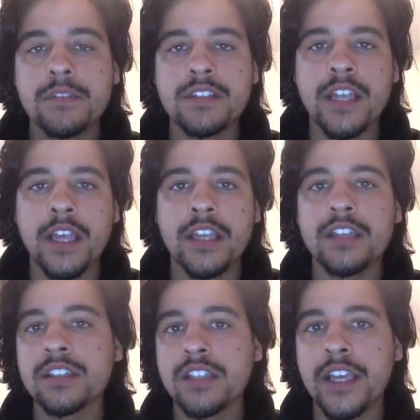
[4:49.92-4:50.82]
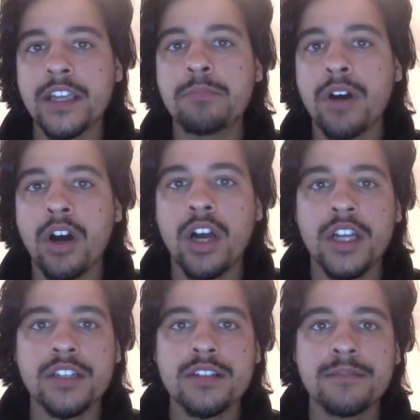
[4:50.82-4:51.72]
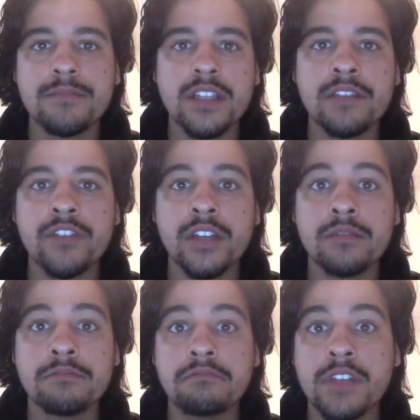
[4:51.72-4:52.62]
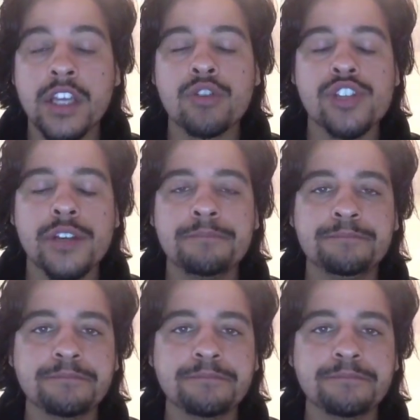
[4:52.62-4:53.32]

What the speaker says: say, a lake, pond, even the ocean.